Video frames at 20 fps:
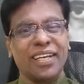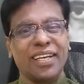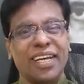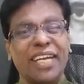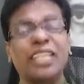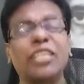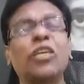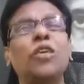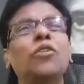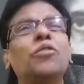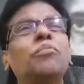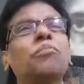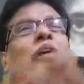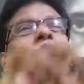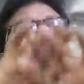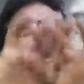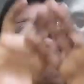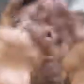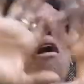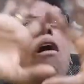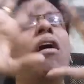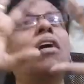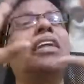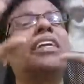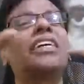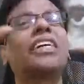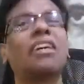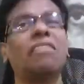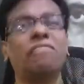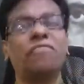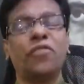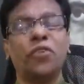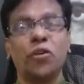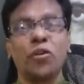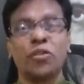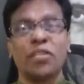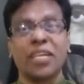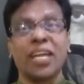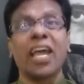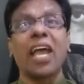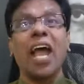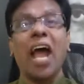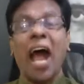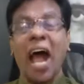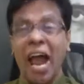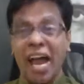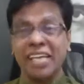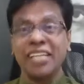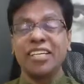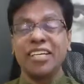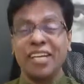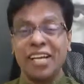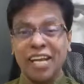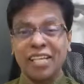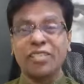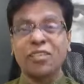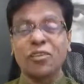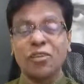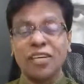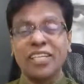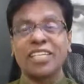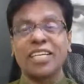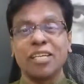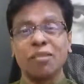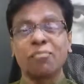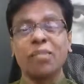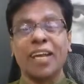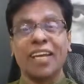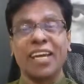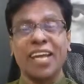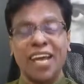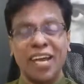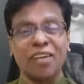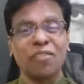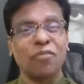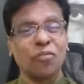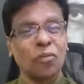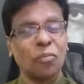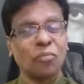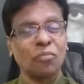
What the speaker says: It gives me all comforts and luxuries in my life.